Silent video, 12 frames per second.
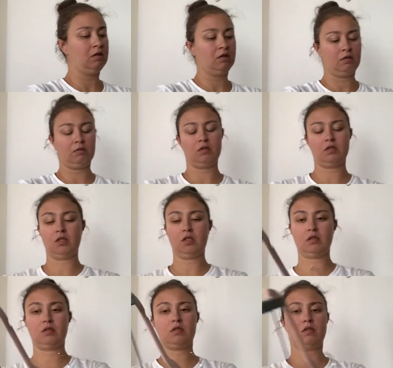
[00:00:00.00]

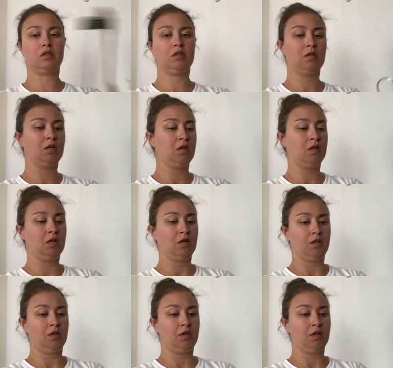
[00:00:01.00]
No one is speaking in this clip.